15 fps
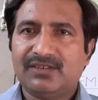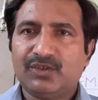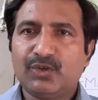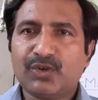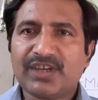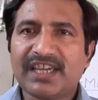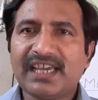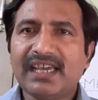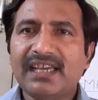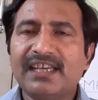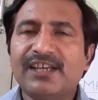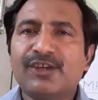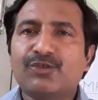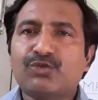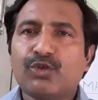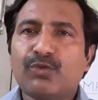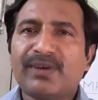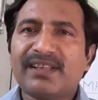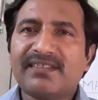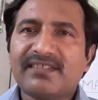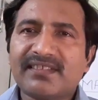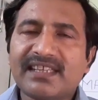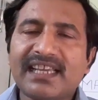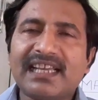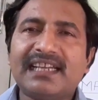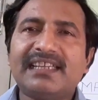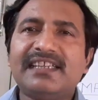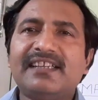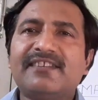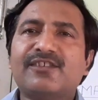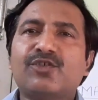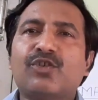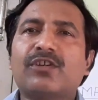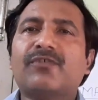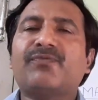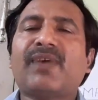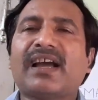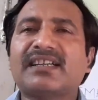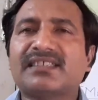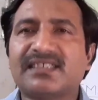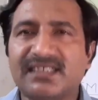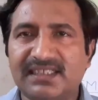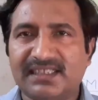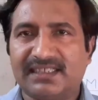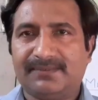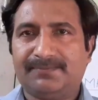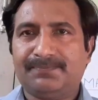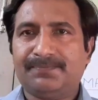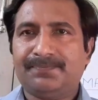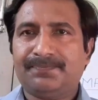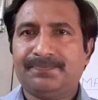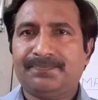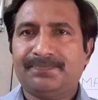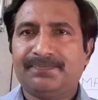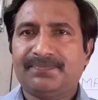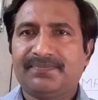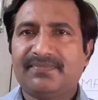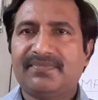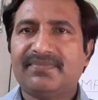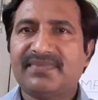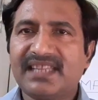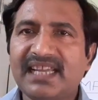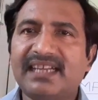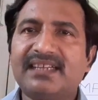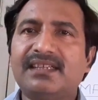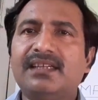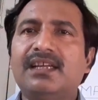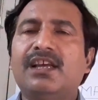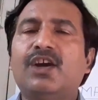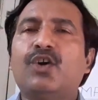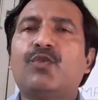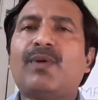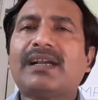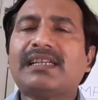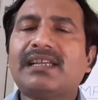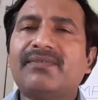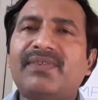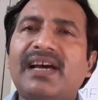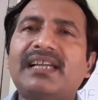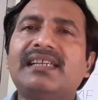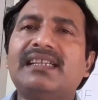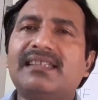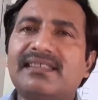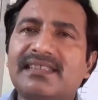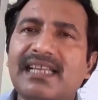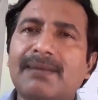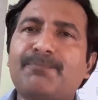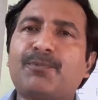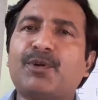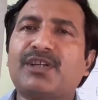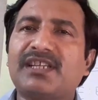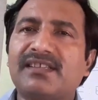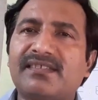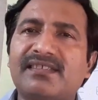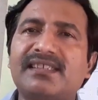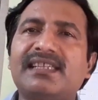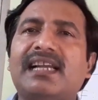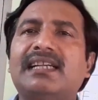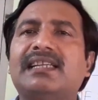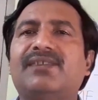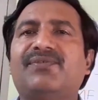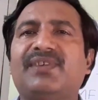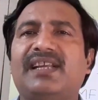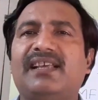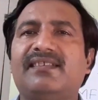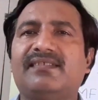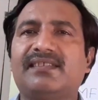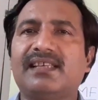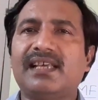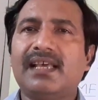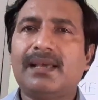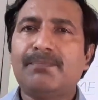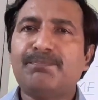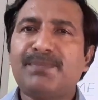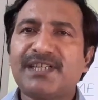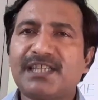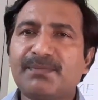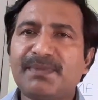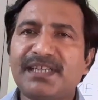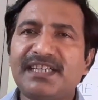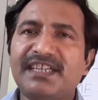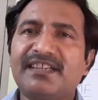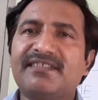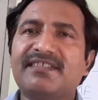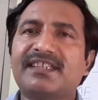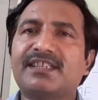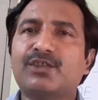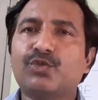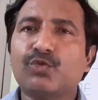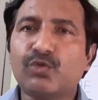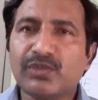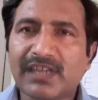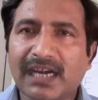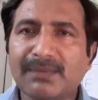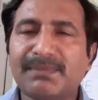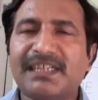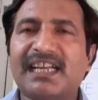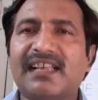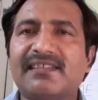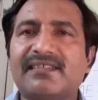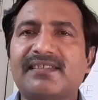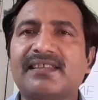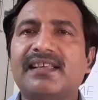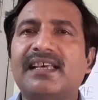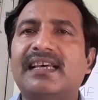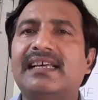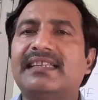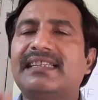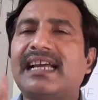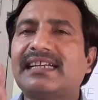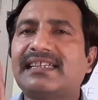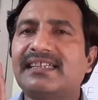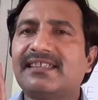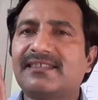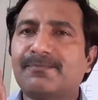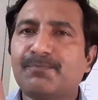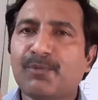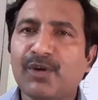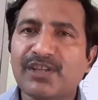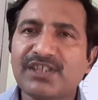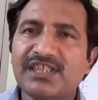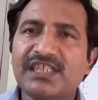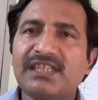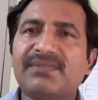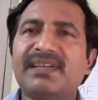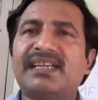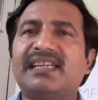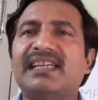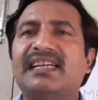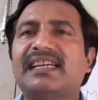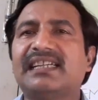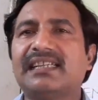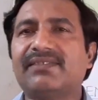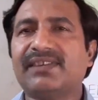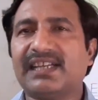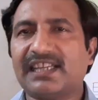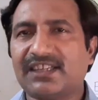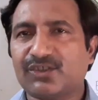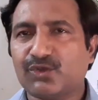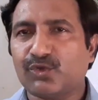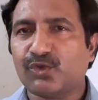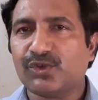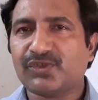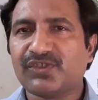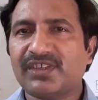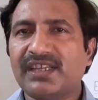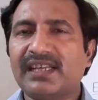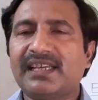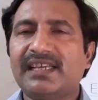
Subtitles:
Okay, so when cell is not functioning, then whatever is the potential difference between its two terminals, that is positive and negative electrodes,